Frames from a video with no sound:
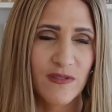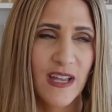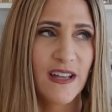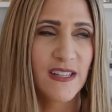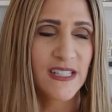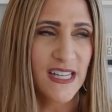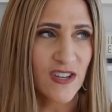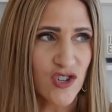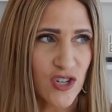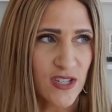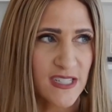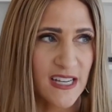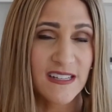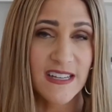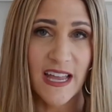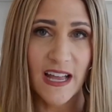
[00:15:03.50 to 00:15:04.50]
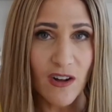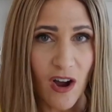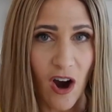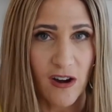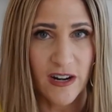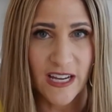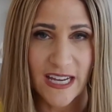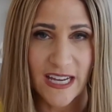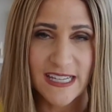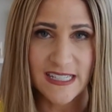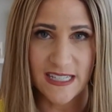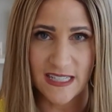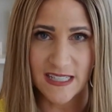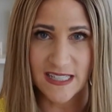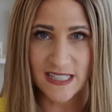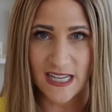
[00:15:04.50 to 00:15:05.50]
it's interesting. Dale Carnegie
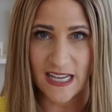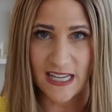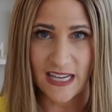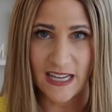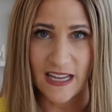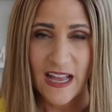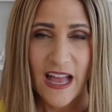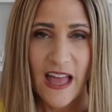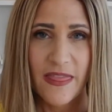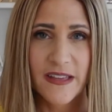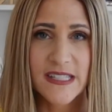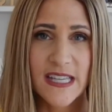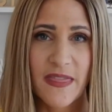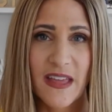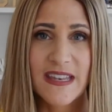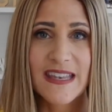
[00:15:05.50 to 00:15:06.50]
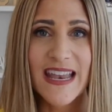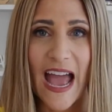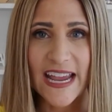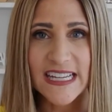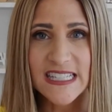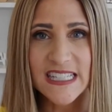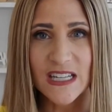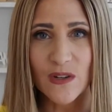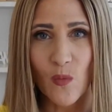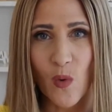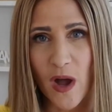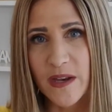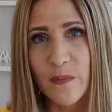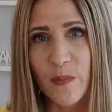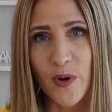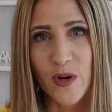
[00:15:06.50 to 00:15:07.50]
did a study that said that
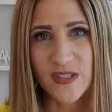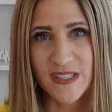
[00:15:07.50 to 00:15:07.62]
91%